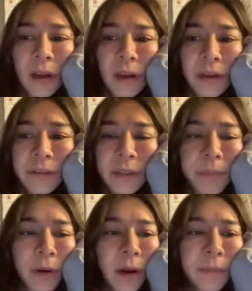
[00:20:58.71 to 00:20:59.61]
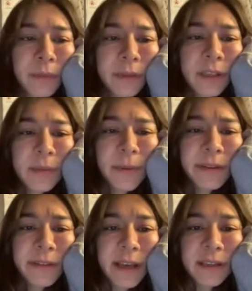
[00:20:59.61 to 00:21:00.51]

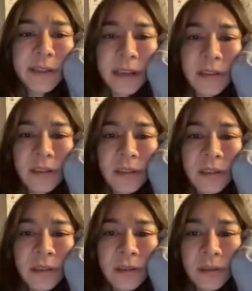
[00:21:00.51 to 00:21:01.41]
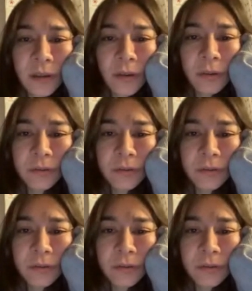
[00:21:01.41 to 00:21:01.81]
Despite the extension,